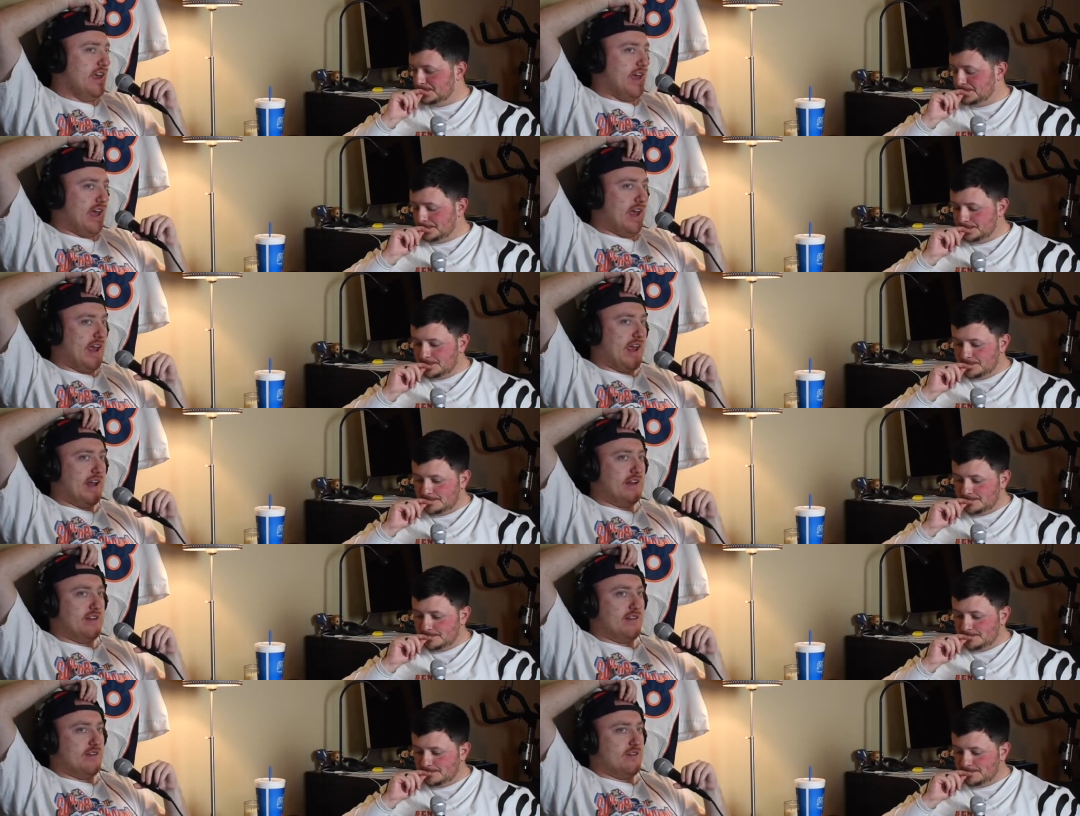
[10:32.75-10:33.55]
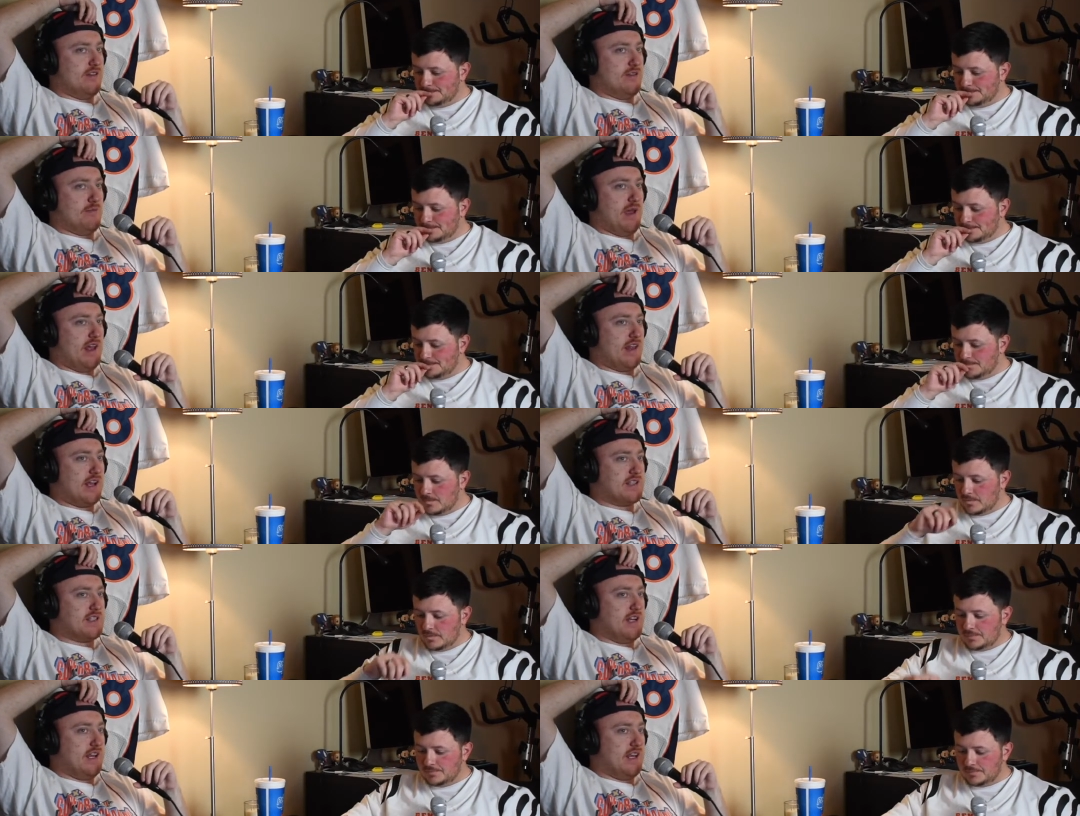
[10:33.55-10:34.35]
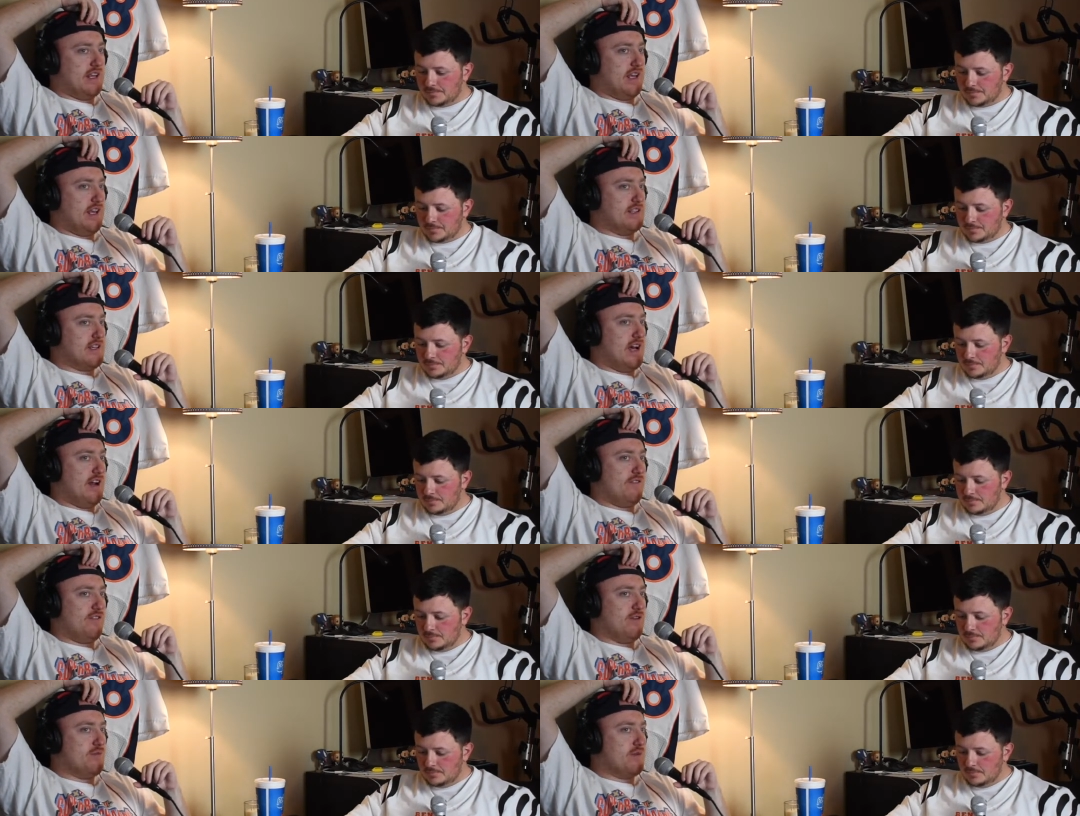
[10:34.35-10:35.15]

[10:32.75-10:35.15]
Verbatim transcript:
Speaker 1: And the man, like I said, he, he's had a few